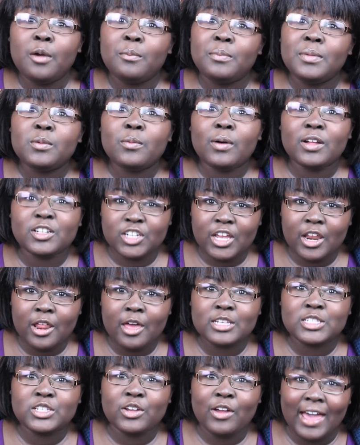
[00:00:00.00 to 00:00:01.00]
Meanwhile,
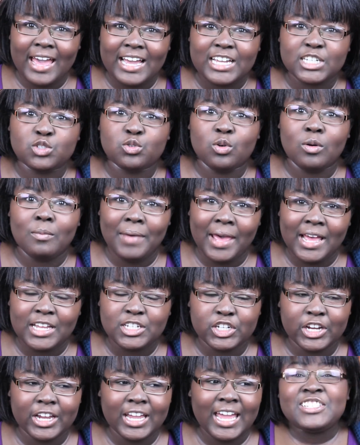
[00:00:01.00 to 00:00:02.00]
Jedis are actual magic.